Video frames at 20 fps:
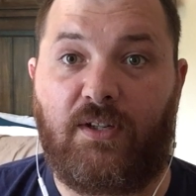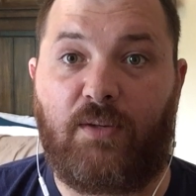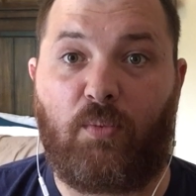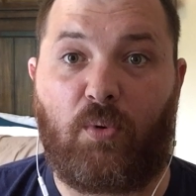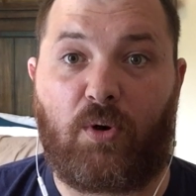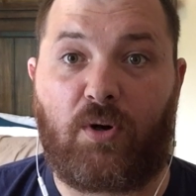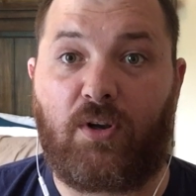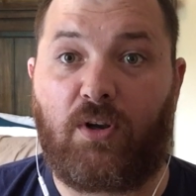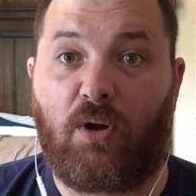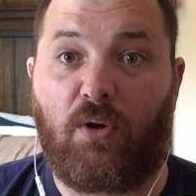And
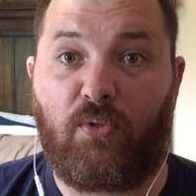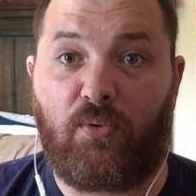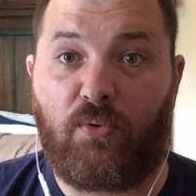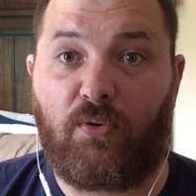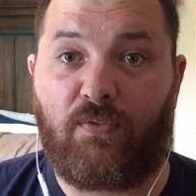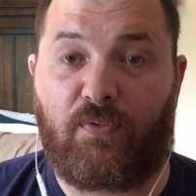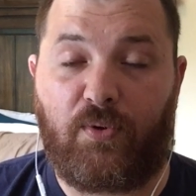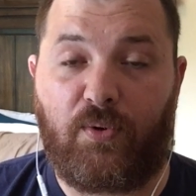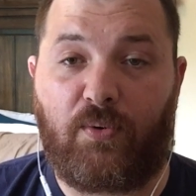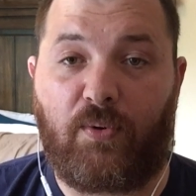we're going to go through
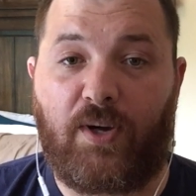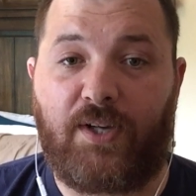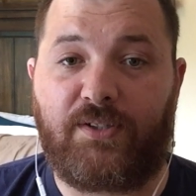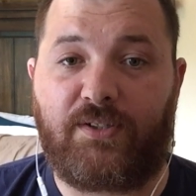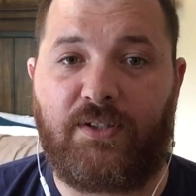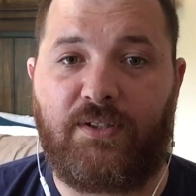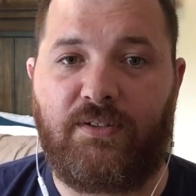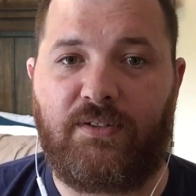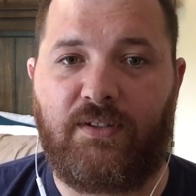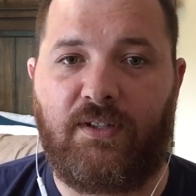a few
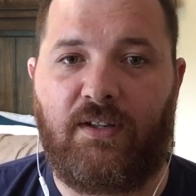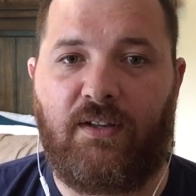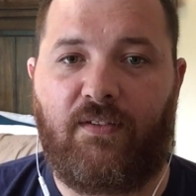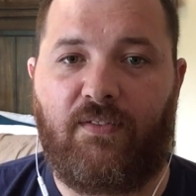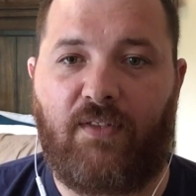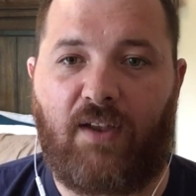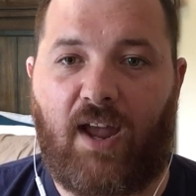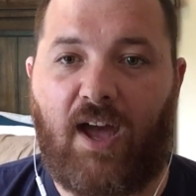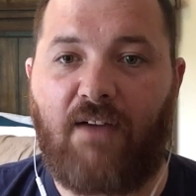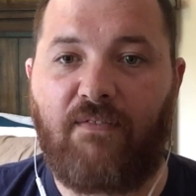questions
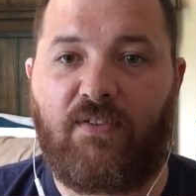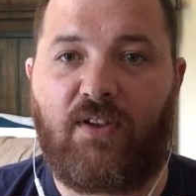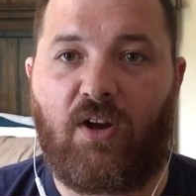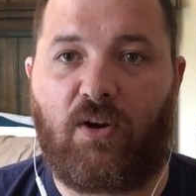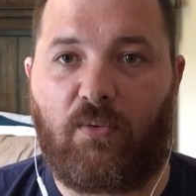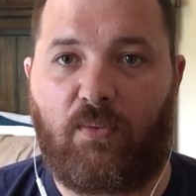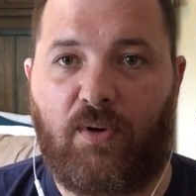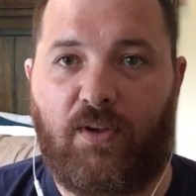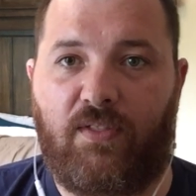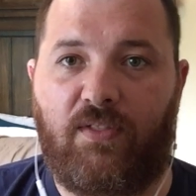that I've
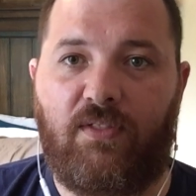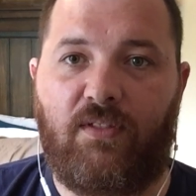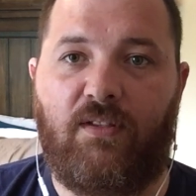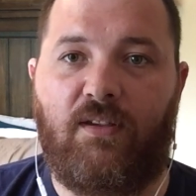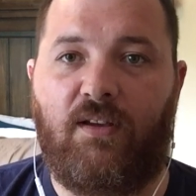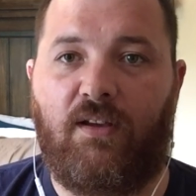dealt with